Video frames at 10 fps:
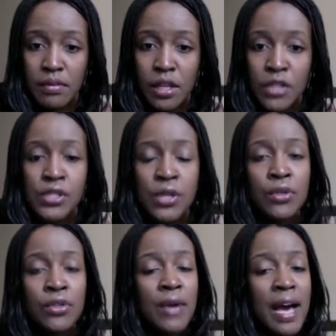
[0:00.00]
So
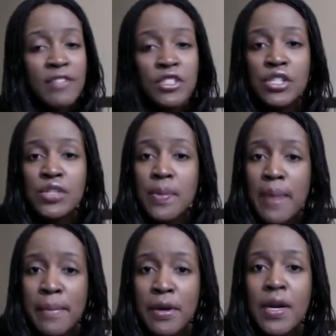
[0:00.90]
you have to just
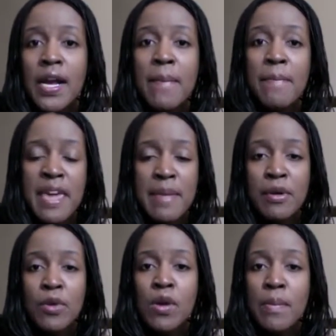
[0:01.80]
remember,
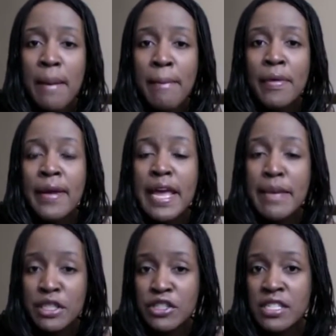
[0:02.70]
people remember
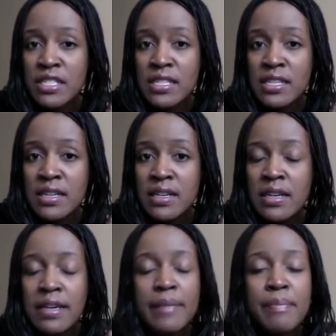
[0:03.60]
images.
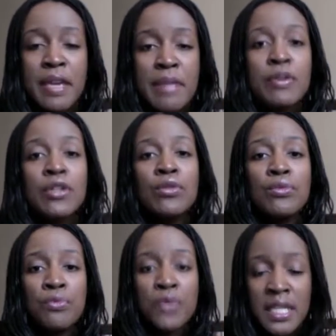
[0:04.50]
People
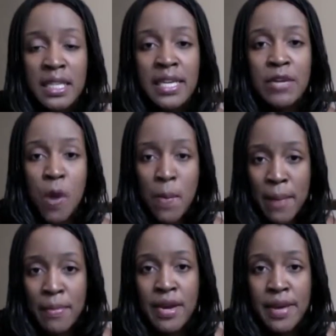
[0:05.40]
really
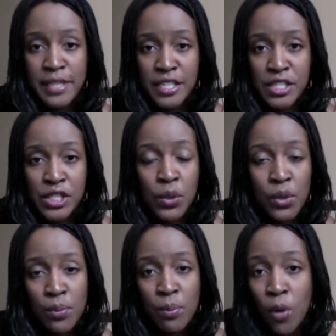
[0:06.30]
remember images. So
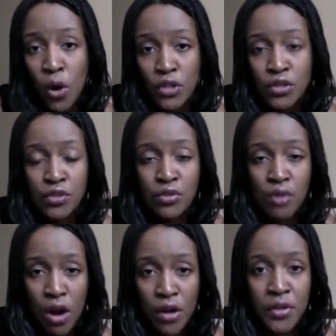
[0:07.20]
the more
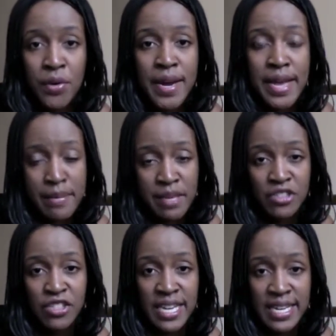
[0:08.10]
strong your
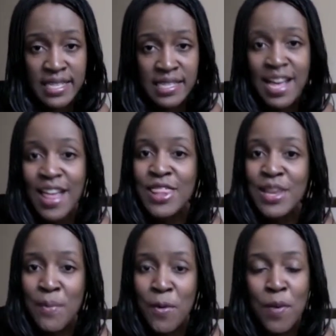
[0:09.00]
image is, the more